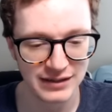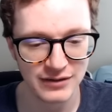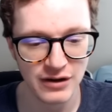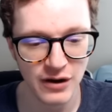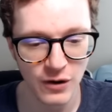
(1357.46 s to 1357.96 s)

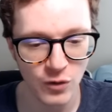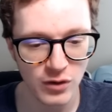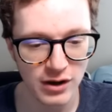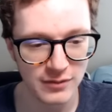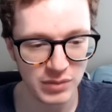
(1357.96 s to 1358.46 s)

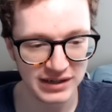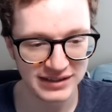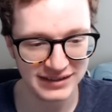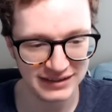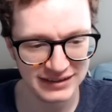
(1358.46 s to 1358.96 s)
No.
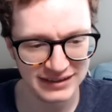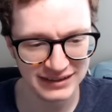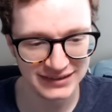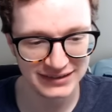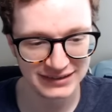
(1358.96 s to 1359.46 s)
Buxton?
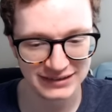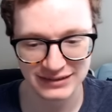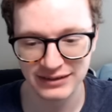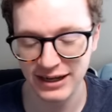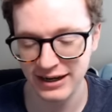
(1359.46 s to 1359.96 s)

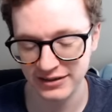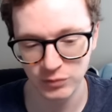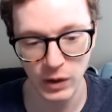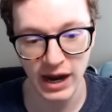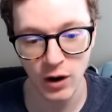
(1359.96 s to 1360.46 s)
Yes.
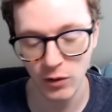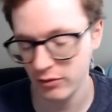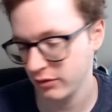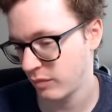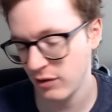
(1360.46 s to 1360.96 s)
Wow.
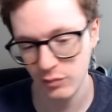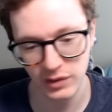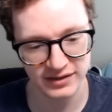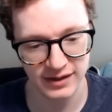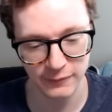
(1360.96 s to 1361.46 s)
Byron
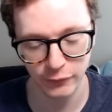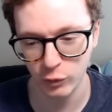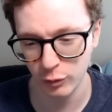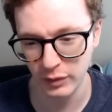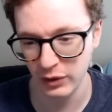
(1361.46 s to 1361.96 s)
Buxton had
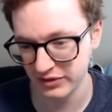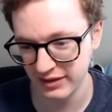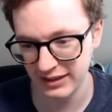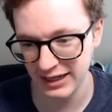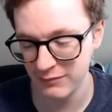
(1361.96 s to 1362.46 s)
4 barrels
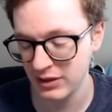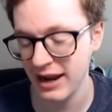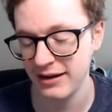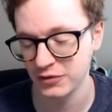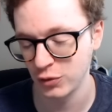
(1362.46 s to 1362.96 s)
in a game.
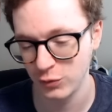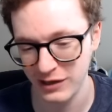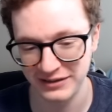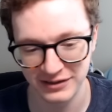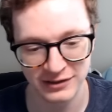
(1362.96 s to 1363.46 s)
That is
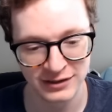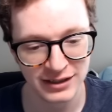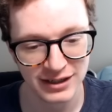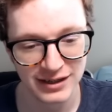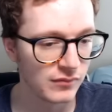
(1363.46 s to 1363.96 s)
crazy.
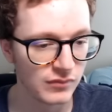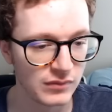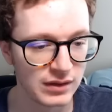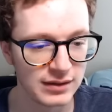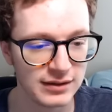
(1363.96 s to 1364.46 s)

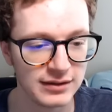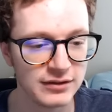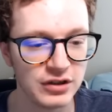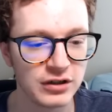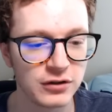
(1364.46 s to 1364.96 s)

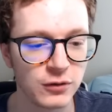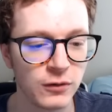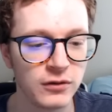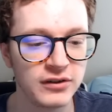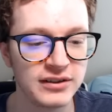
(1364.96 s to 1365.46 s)

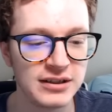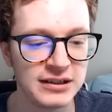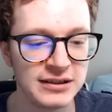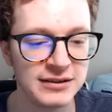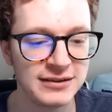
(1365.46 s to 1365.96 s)

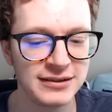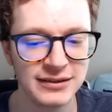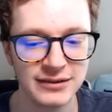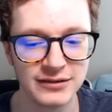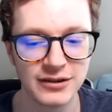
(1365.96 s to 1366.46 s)
Dickerson?
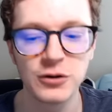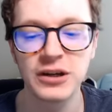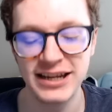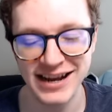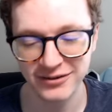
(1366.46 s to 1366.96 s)

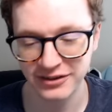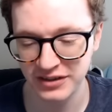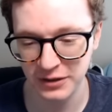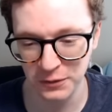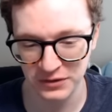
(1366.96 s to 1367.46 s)
Okay, Alex
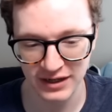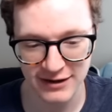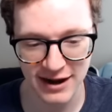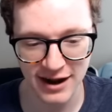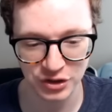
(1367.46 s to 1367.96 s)
Dickerson. I
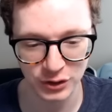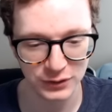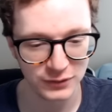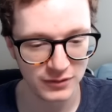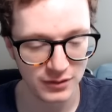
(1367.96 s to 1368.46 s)
gotcha.
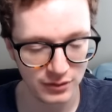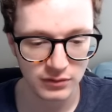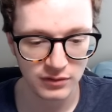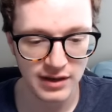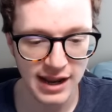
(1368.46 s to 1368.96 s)

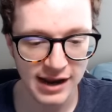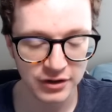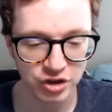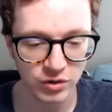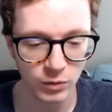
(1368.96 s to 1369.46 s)

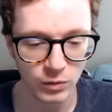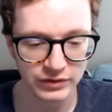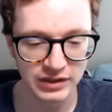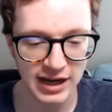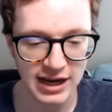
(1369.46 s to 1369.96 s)

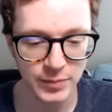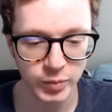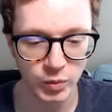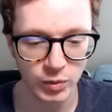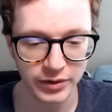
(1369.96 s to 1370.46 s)
Nationals,
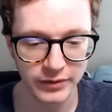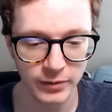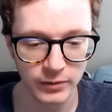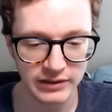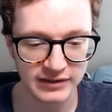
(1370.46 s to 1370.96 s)
April
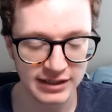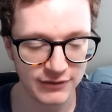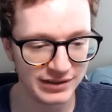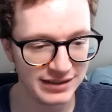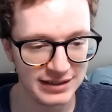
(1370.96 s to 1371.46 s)
30th,
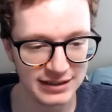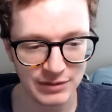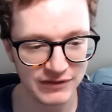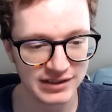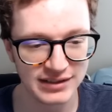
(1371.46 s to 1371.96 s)
17. I
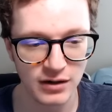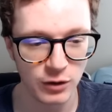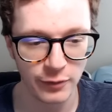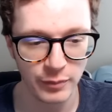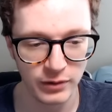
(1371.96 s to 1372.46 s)
mean, if it's not
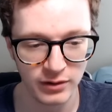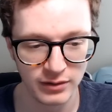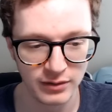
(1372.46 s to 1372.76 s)
Harper,